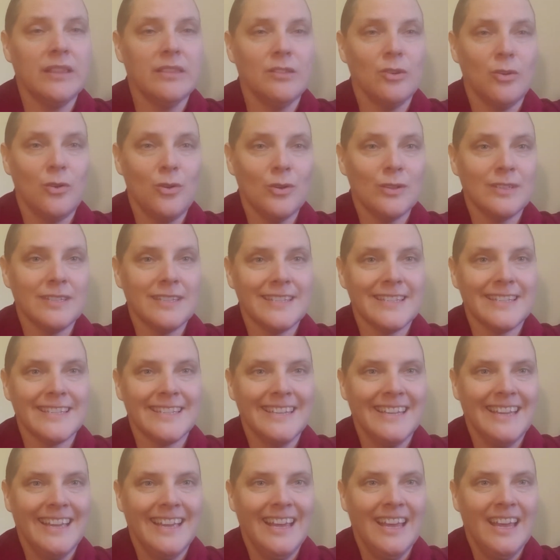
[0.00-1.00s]
thoughts,
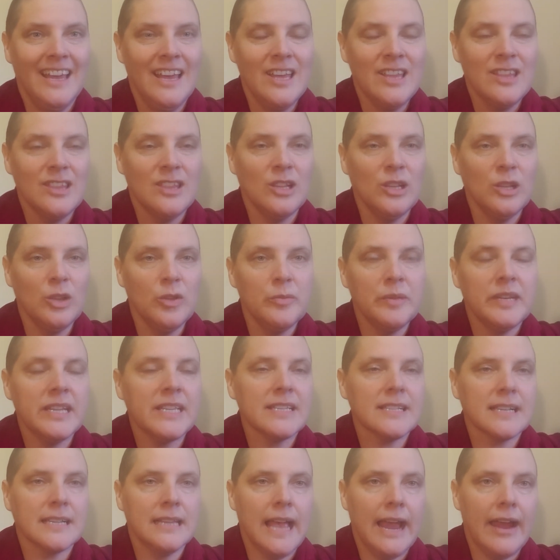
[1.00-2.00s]
the
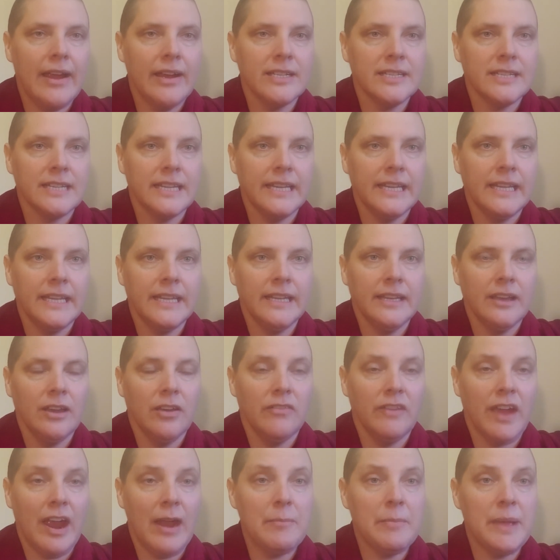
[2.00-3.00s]
luminous clarity
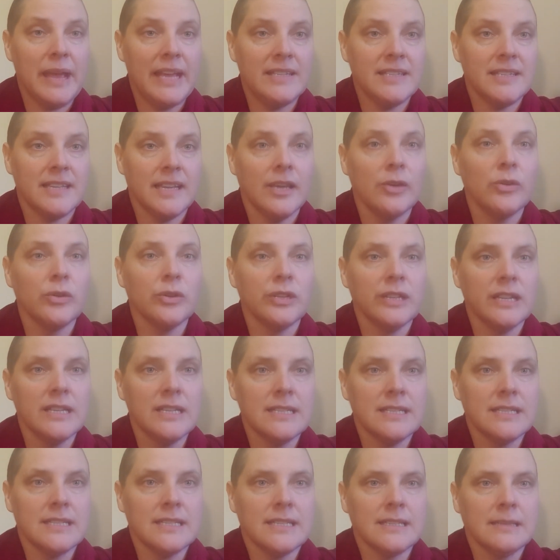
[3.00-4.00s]
of our basic
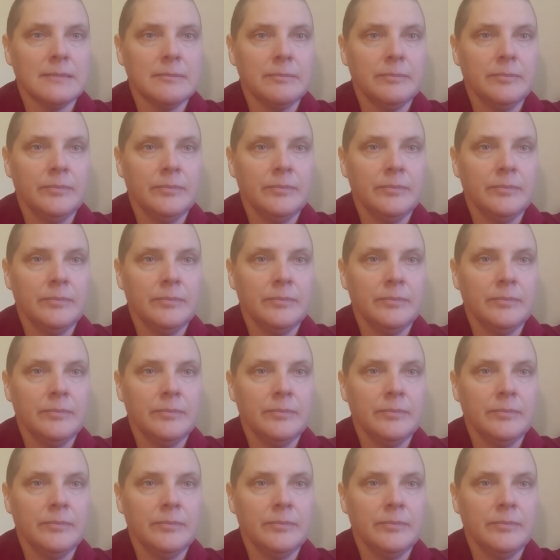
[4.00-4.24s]
goodness.